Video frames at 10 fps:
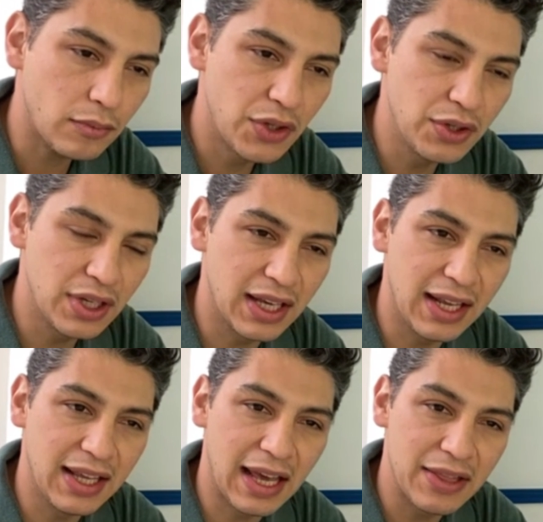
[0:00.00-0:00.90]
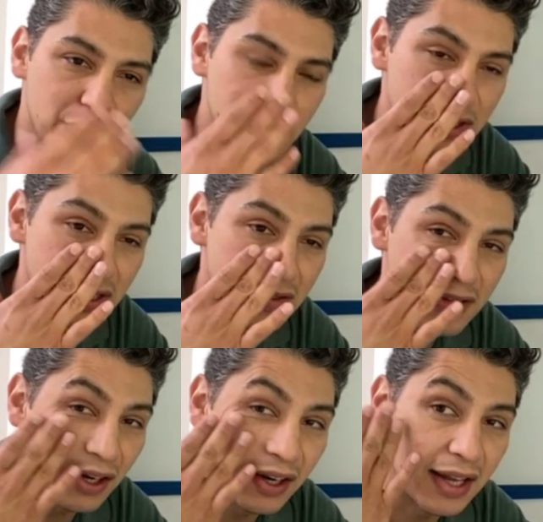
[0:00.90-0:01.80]
you can get acanthosis
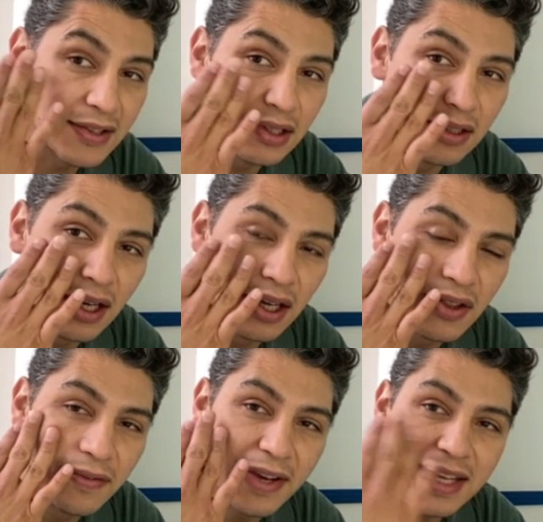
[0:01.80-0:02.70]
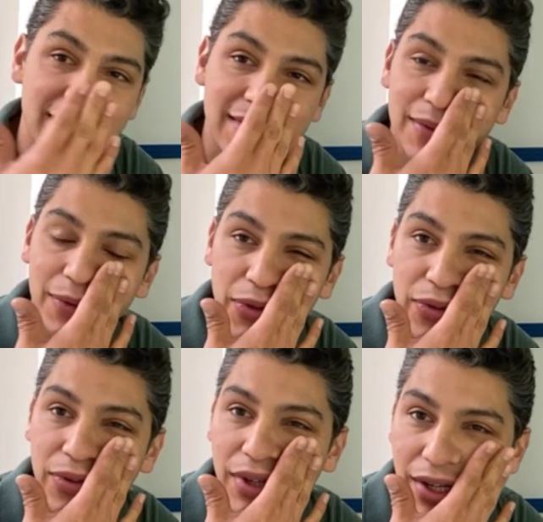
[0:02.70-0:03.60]
nigricans on the face,
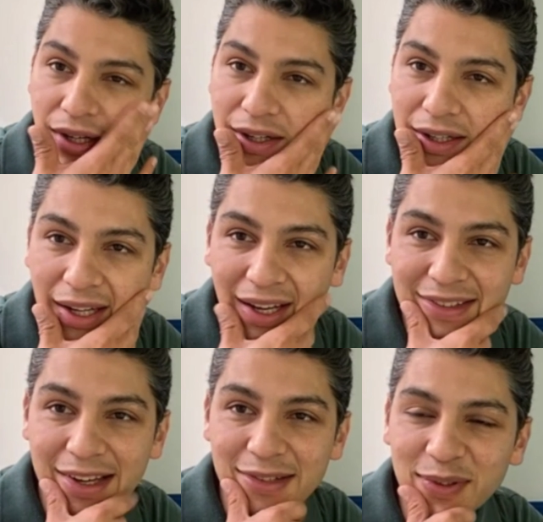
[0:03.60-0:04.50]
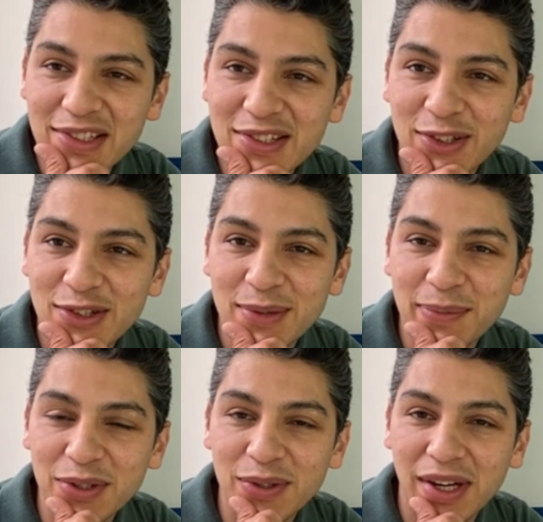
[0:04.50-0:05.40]
which, that's awesome, because I just learned
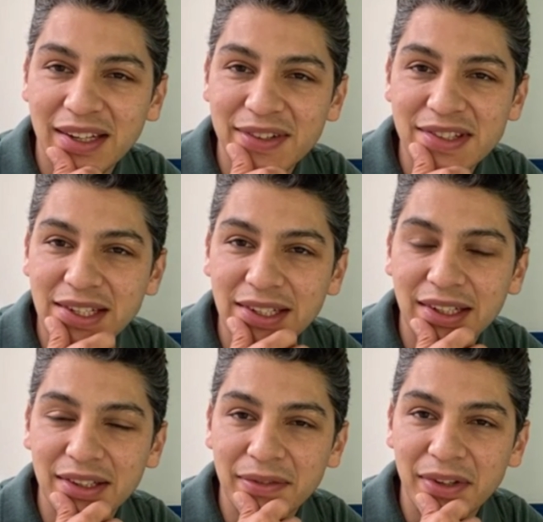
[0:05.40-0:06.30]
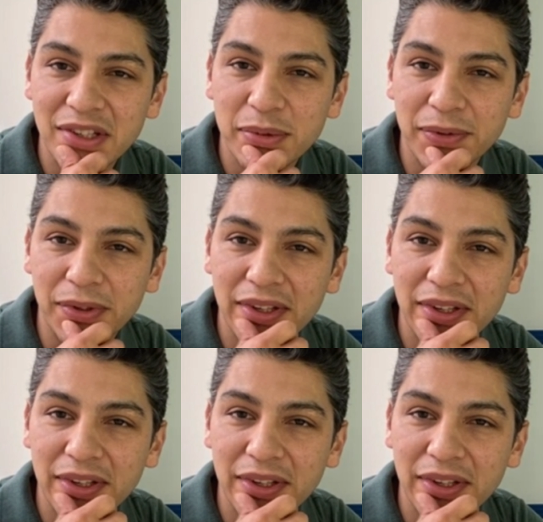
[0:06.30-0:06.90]
something new. I'd never seen it on the face before.